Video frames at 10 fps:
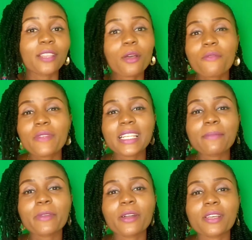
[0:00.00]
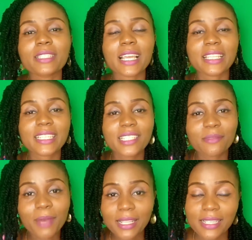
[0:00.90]
not really because they are the
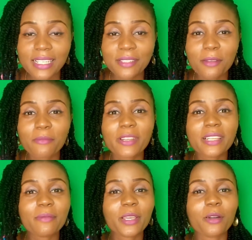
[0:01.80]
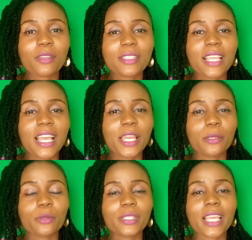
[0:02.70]
smartest, not really because
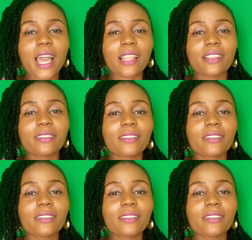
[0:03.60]
you know they are